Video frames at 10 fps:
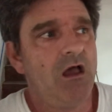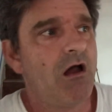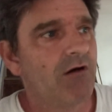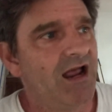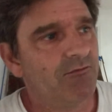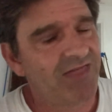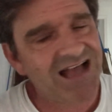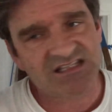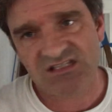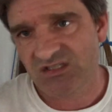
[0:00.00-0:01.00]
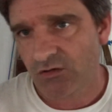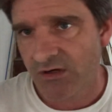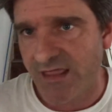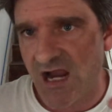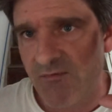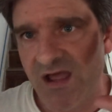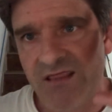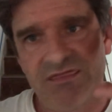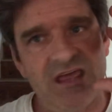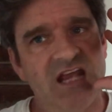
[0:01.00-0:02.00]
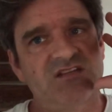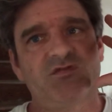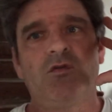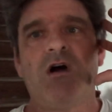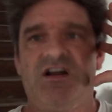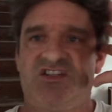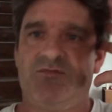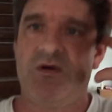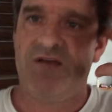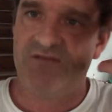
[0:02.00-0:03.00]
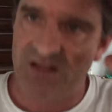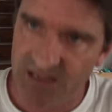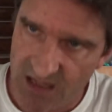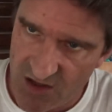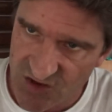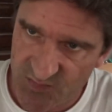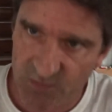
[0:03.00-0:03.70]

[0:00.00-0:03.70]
All right, well, that's the story there, man. Thanks for watching my videos.